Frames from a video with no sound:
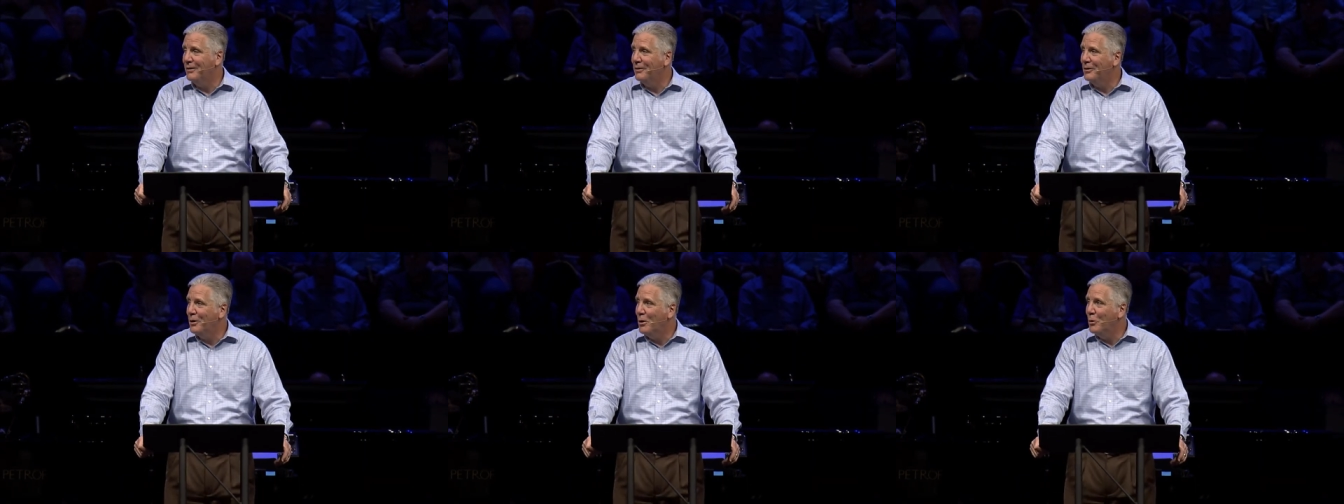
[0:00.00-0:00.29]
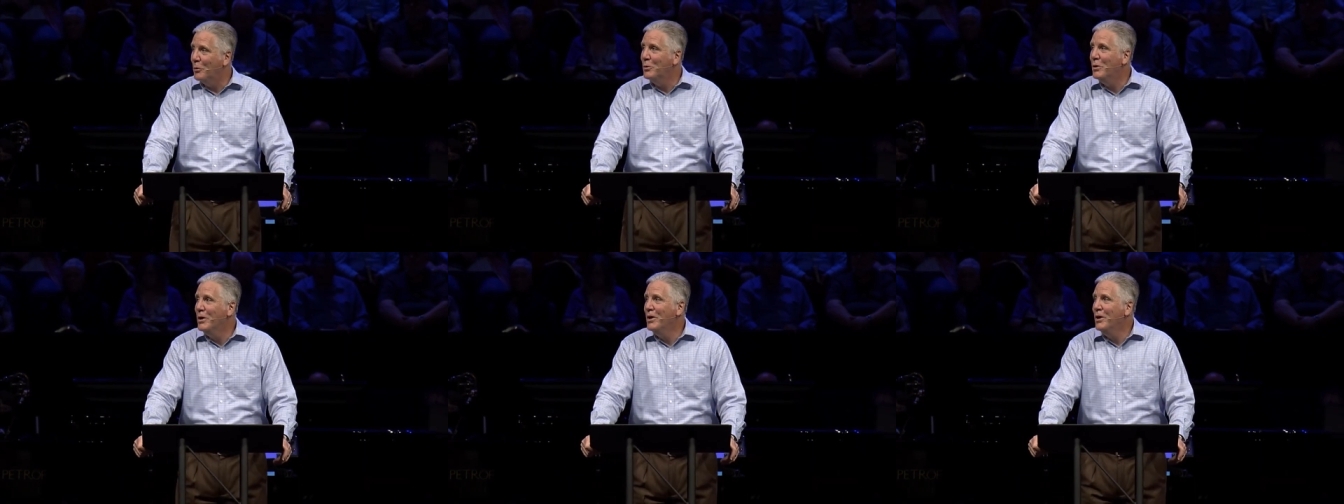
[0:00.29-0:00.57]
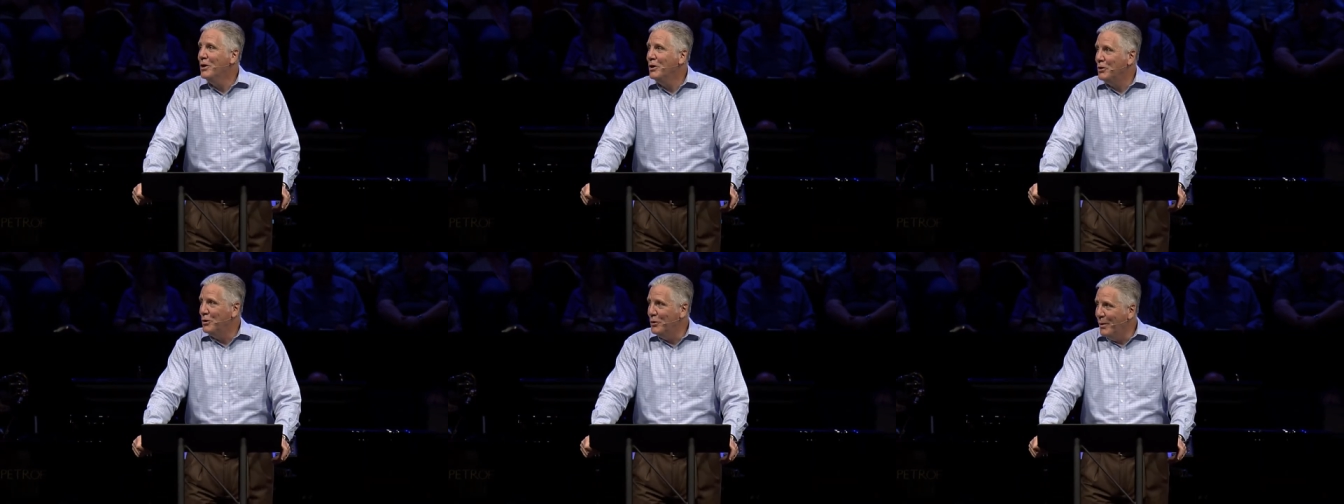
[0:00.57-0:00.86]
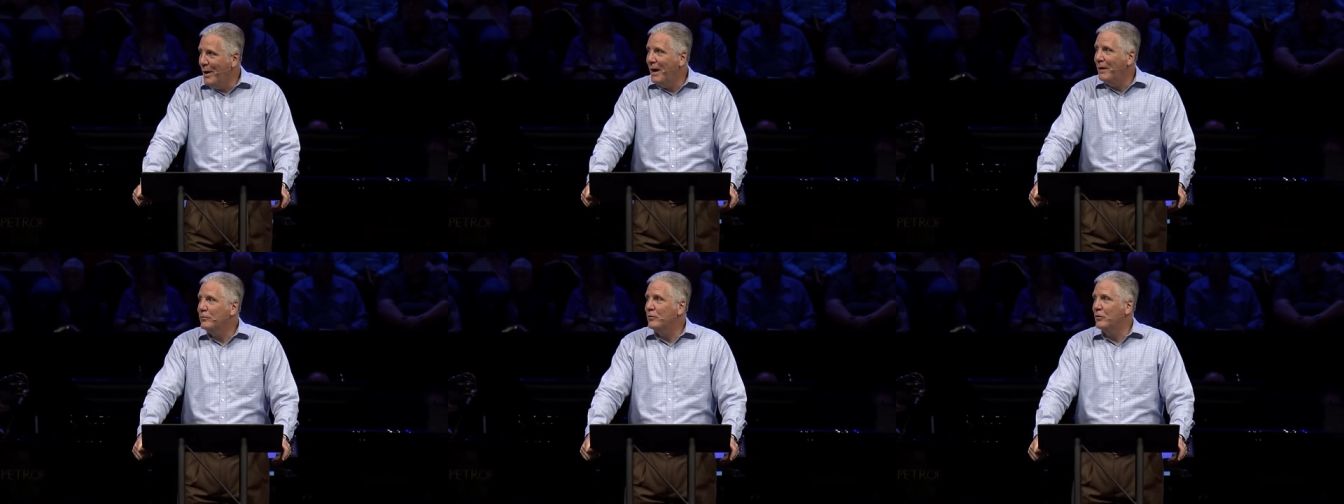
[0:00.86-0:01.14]
No, you
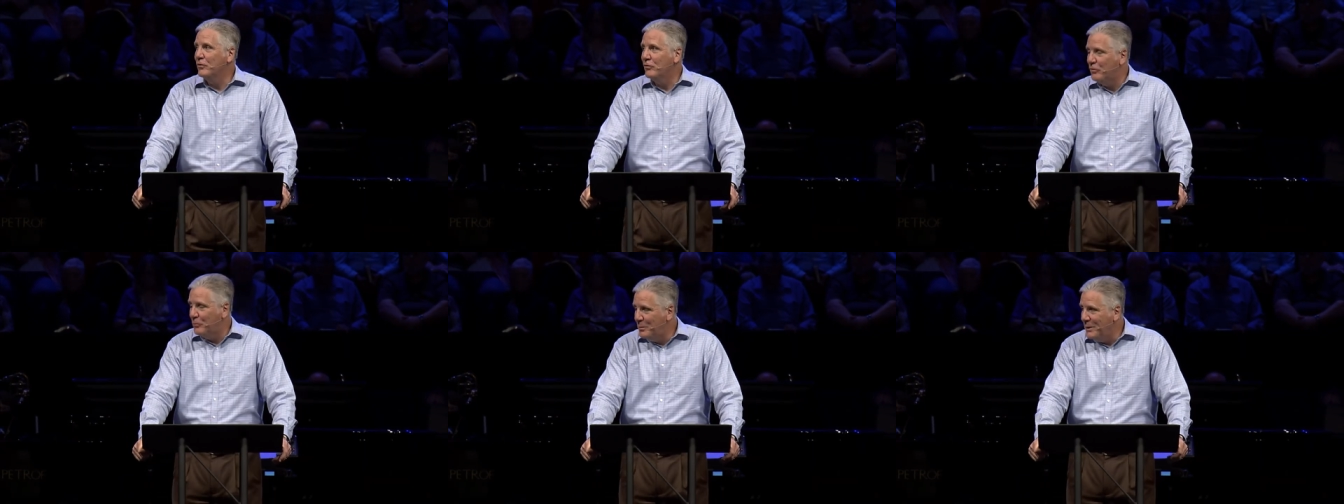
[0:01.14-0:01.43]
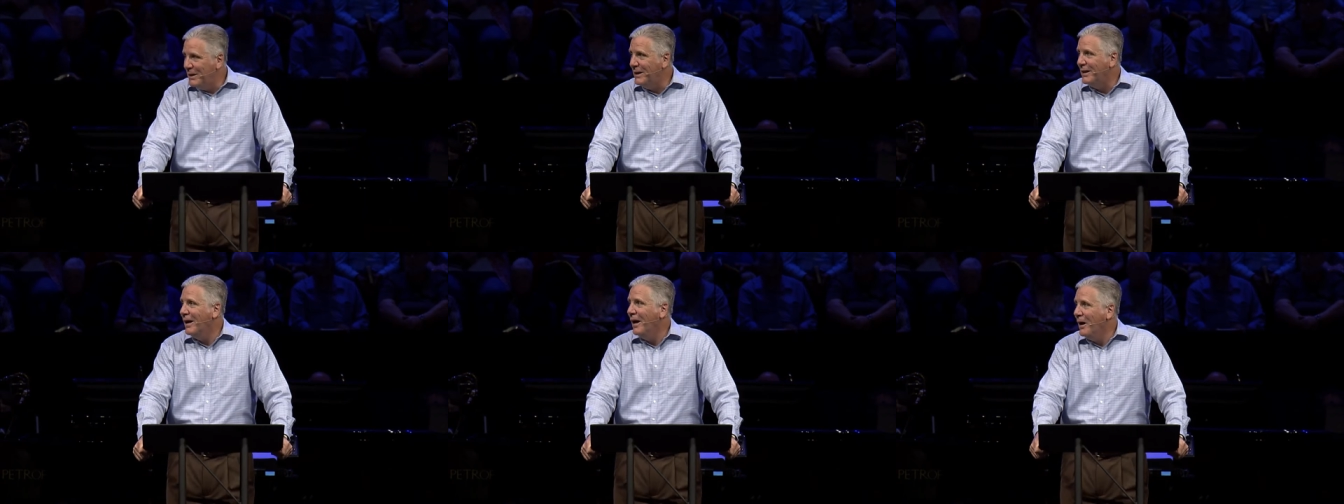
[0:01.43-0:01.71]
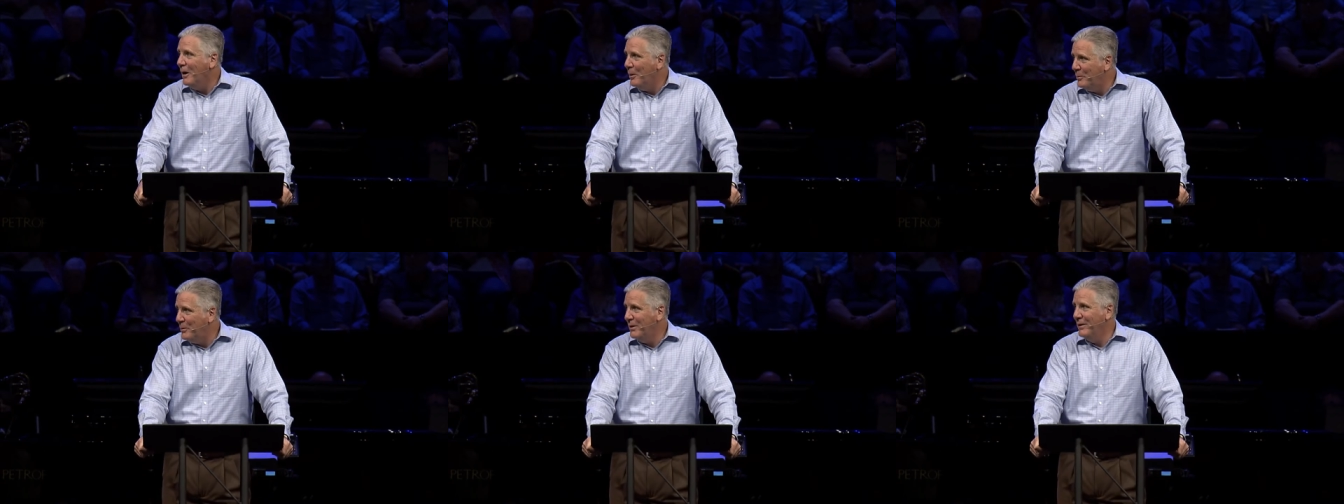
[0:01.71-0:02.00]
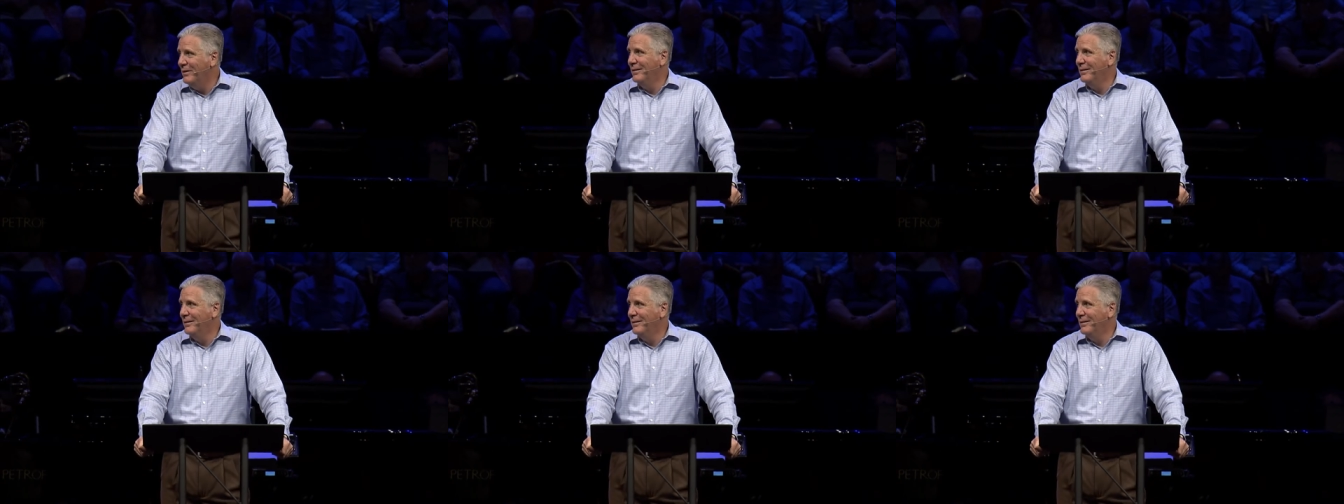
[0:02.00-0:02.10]
have to speak up.